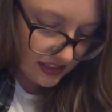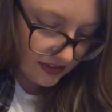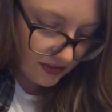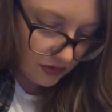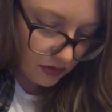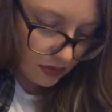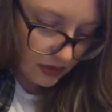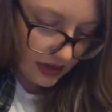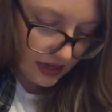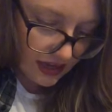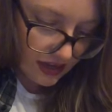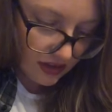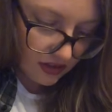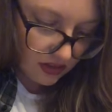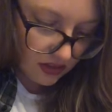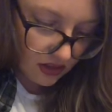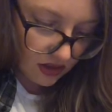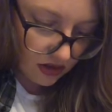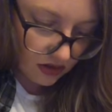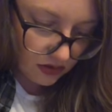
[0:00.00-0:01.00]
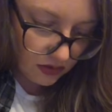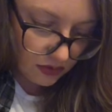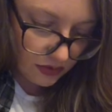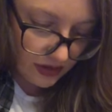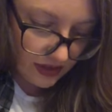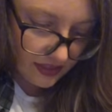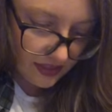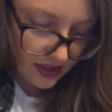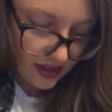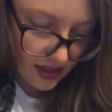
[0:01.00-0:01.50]
giveaway along
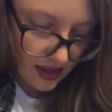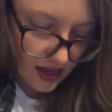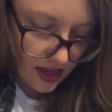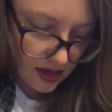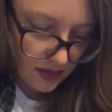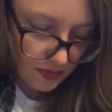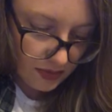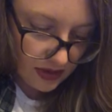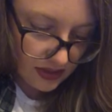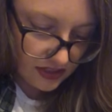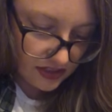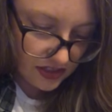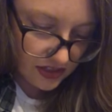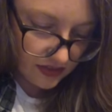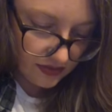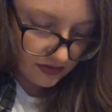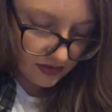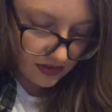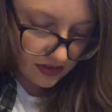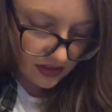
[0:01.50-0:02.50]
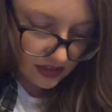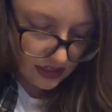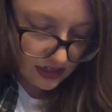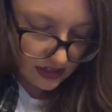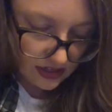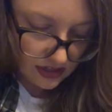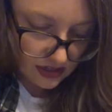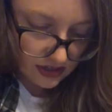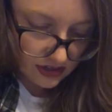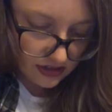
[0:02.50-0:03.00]
with a bunch of
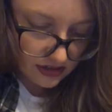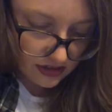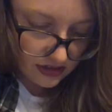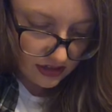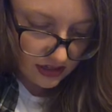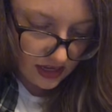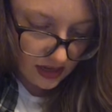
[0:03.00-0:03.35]
glitter.